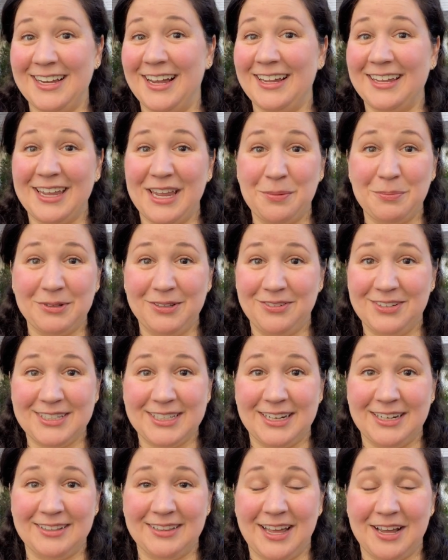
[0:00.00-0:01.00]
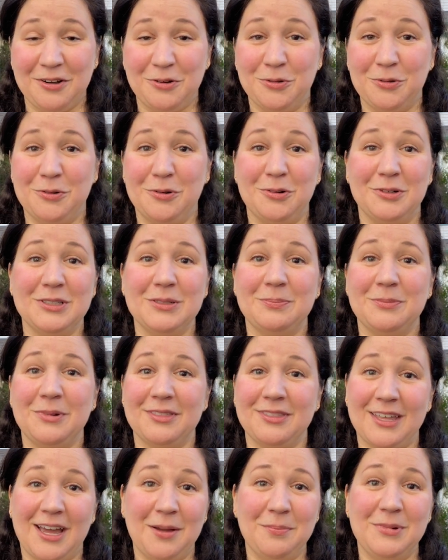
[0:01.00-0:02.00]
I can't believe it's getting that cold, but
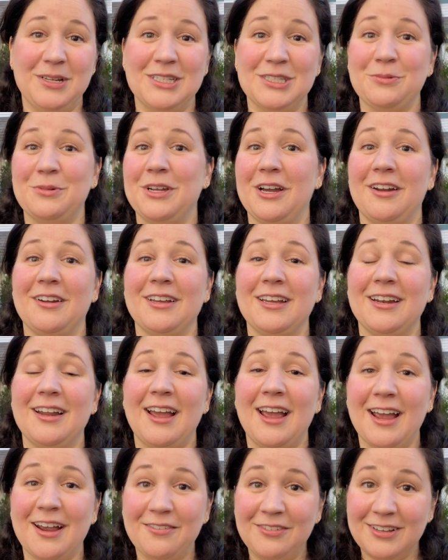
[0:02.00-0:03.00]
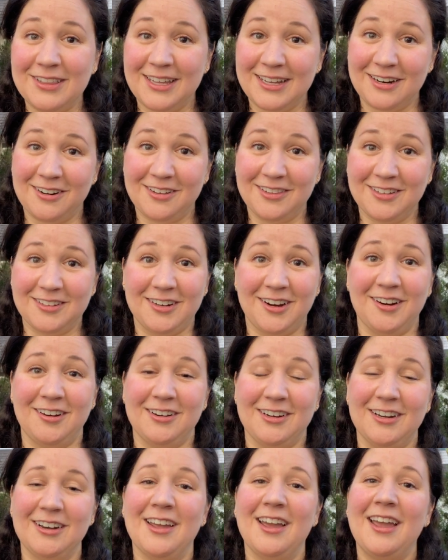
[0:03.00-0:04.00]
that means we got to get everything out of the
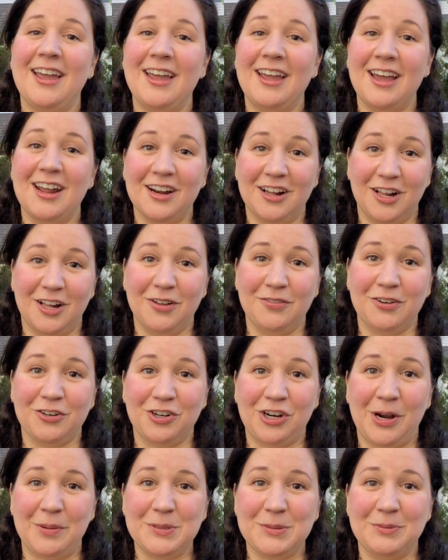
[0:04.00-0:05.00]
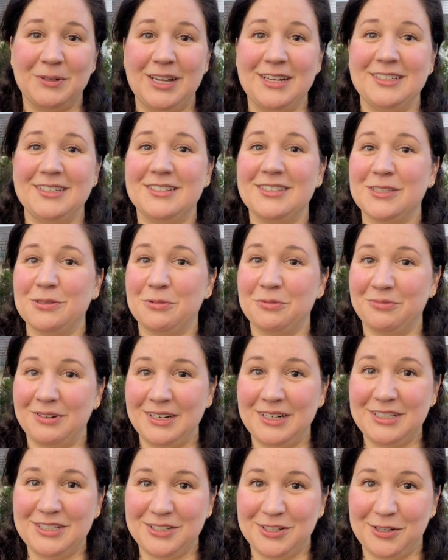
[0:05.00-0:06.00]
garden and all of our crops planted so we're ready
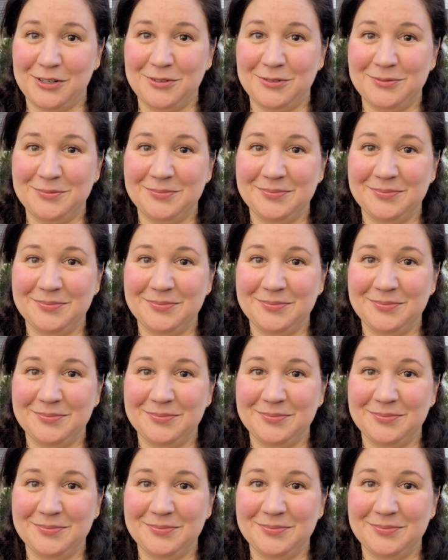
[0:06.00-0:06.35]
to go.